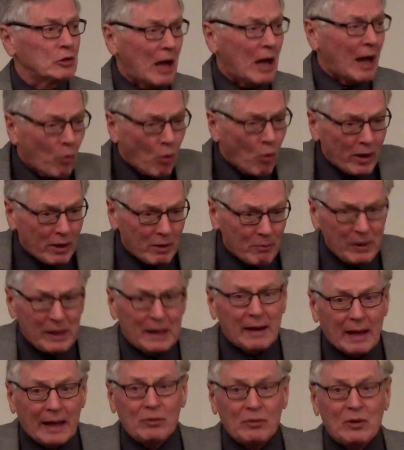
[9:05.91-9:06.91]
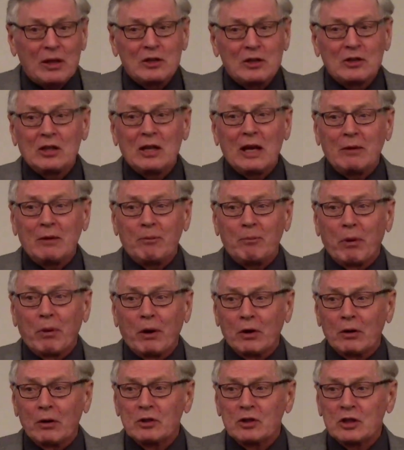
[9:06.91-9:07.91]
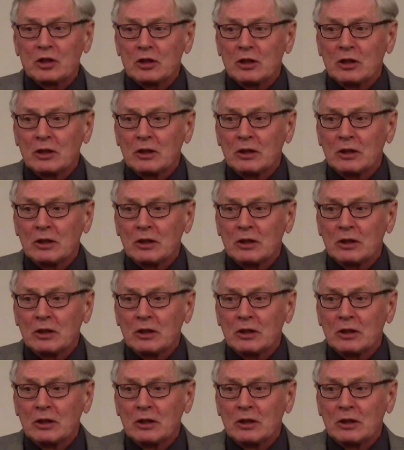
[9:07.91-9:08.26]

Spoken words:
I want to be like these dead birds.